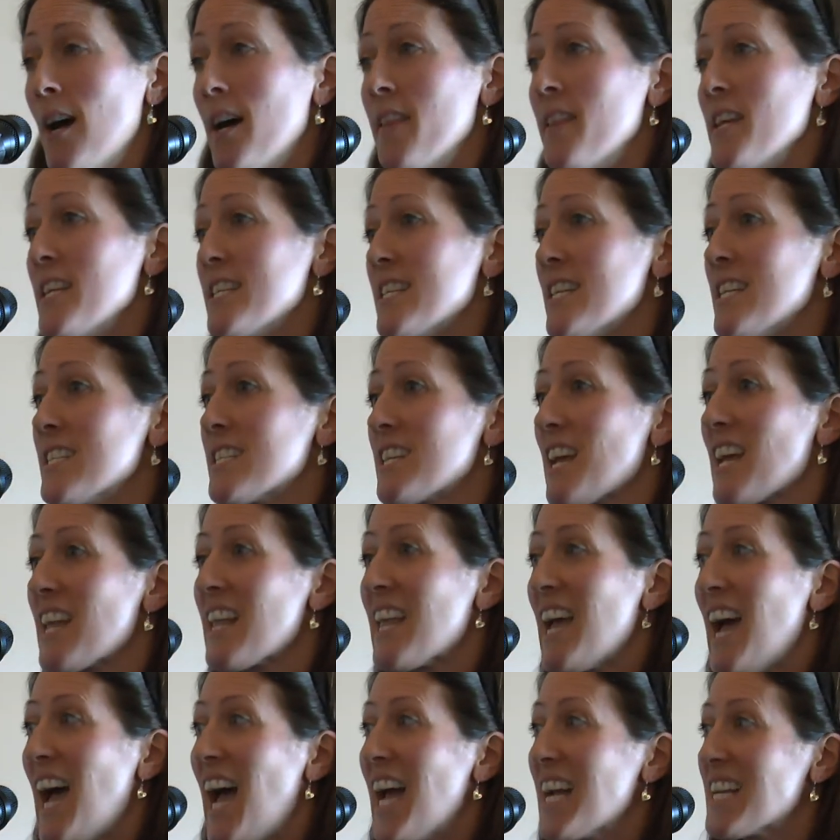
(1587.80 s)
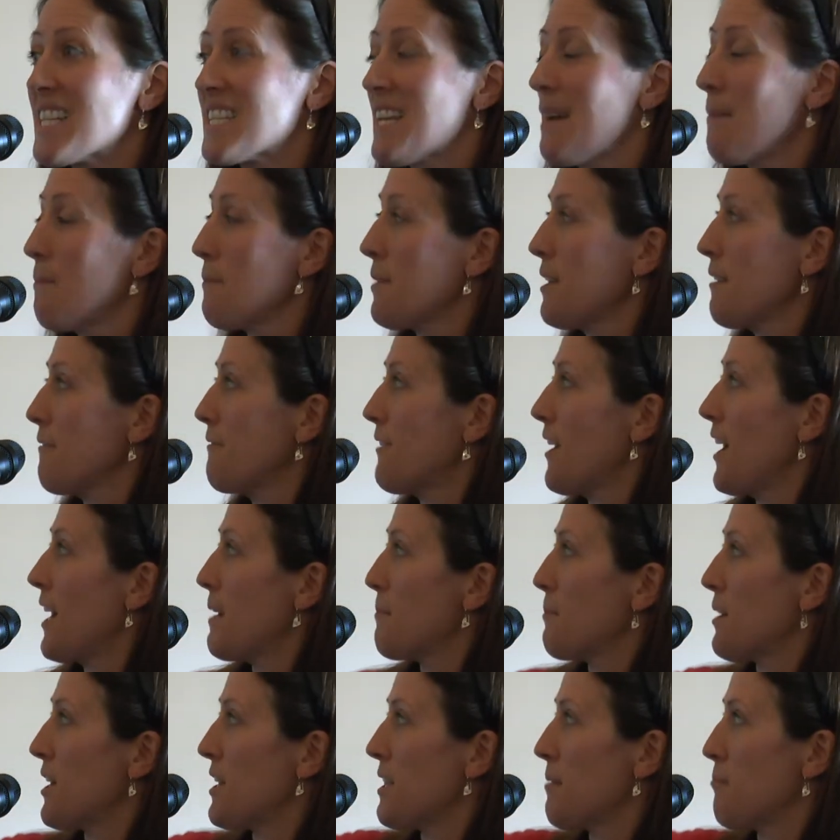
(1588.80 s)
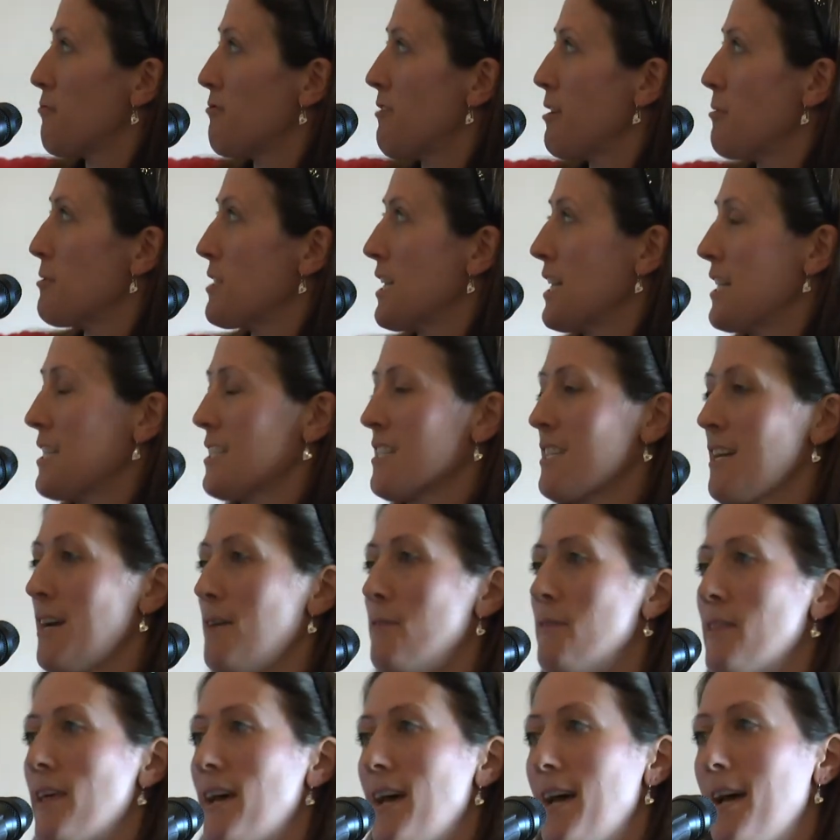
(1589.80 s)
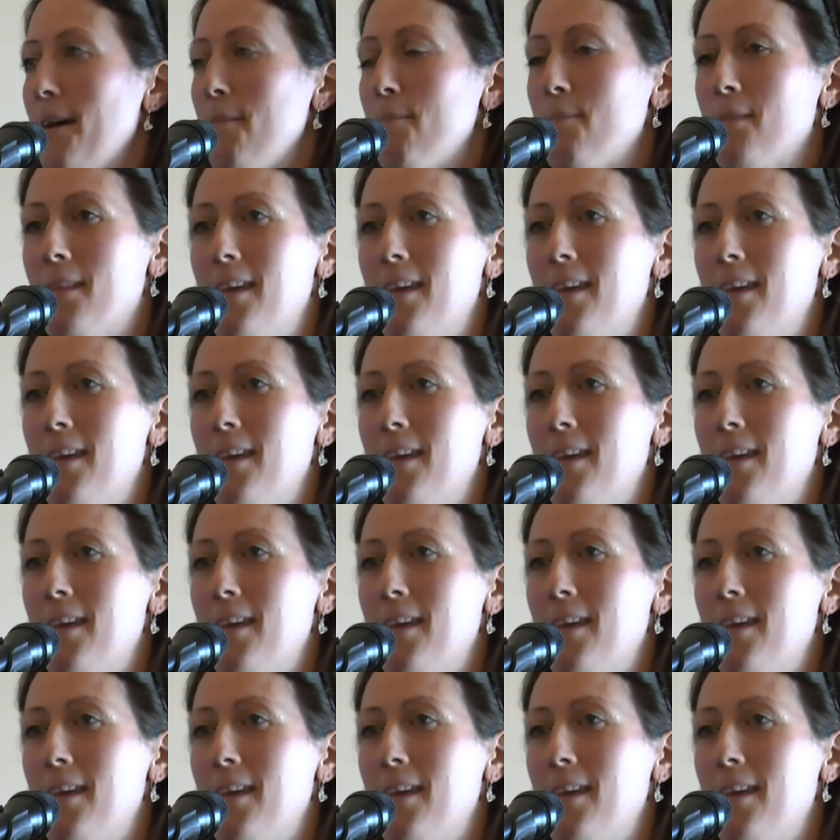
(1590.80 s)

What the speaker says: And this is exemplified by the protests out there.